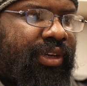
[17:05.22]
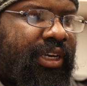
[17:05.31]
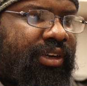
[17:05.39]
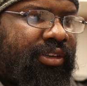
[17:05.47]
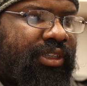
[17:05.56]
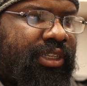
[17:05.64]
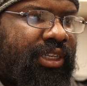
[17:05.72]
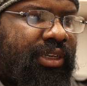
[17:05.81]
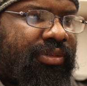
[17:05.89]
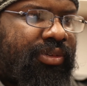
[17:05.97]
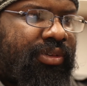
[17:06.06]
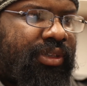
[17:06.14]
energy
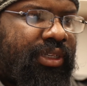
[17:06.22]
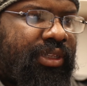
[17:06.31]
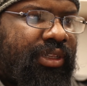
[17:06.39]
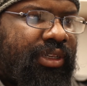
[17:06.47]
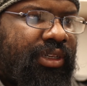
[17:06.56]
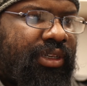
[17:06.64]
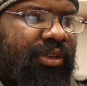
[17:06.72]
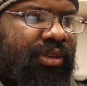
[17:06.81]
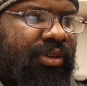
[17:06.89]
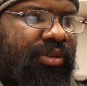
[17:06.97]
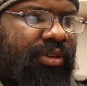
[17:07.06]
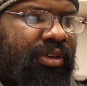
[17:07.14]
level in the
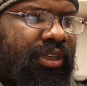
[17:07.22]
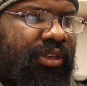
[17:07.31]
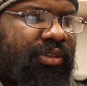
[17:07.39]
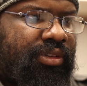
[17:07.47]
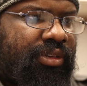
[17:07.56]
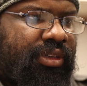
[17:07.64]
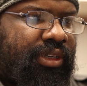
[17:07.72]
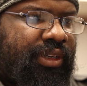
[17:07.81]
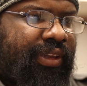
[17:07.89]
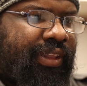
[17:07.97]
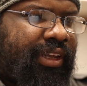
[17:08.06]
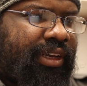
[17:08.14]
nucleus
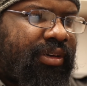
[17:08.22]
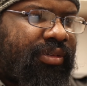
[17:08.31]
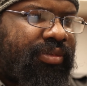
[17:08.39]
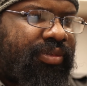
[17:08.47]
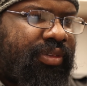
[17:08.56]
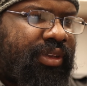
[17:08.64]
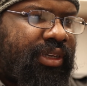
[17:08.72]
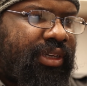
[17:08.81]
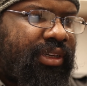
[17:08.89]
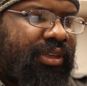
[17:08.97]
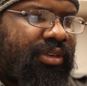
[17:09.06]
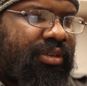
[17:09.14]
of
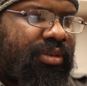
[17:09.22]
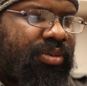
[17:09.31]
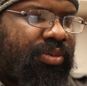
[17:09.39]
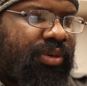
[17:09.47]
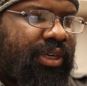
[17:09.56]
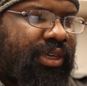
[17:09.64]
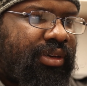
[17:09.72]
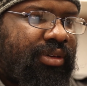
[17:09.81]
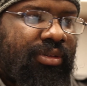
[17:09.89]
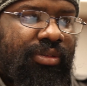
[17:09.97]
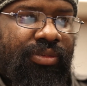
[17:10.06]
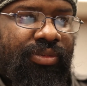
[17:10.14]
the
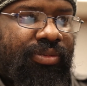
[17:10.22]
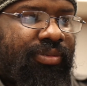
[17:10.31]
12